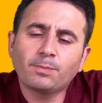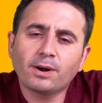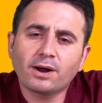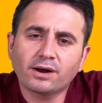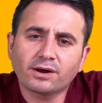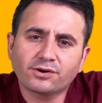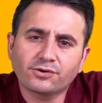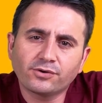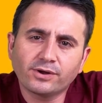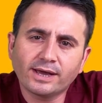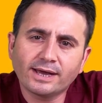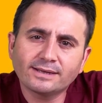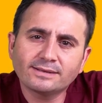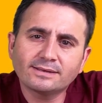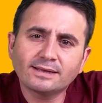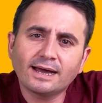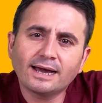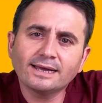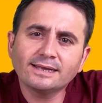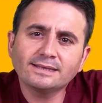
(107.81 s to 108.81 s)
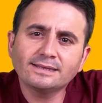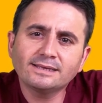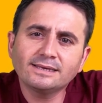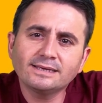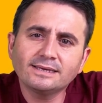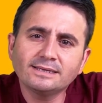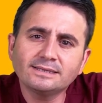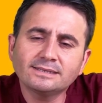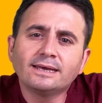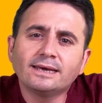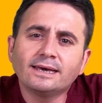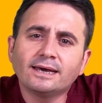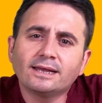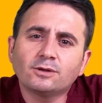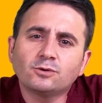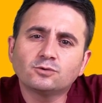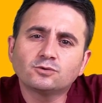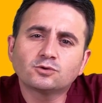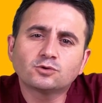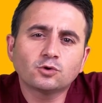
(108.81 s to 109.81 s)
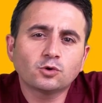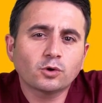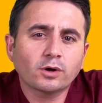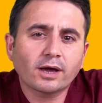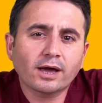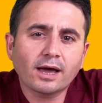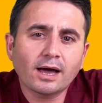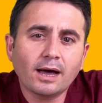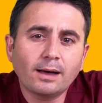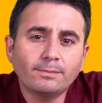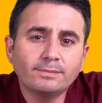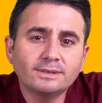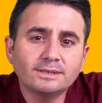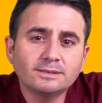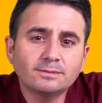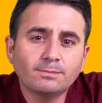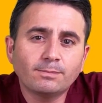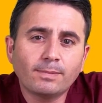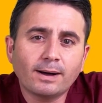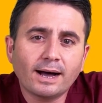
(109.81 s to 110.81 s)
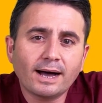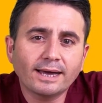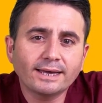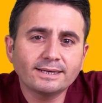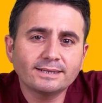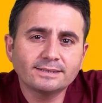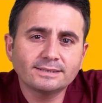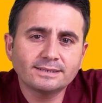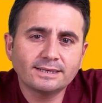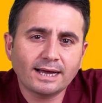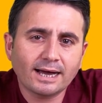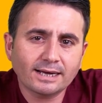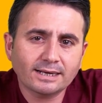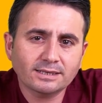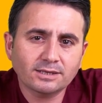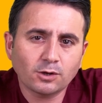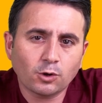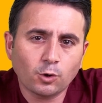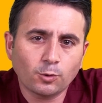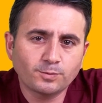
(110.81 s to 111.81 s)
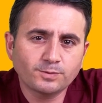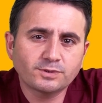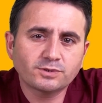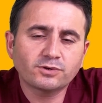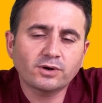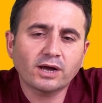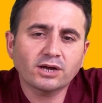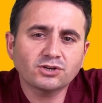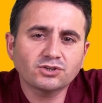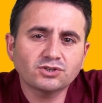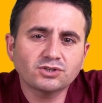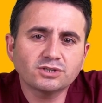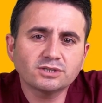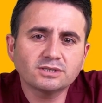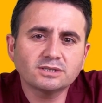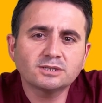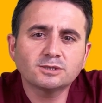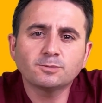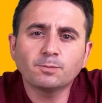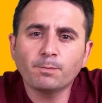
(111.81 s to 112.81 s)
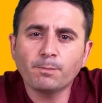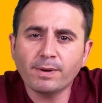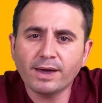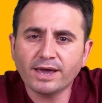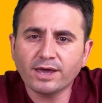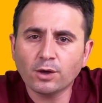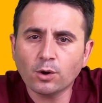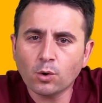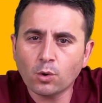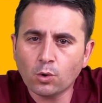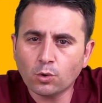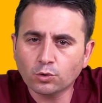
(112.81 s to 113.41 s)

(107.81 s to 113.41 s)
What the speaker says: pancreatitis, and also common bile duct obstructions may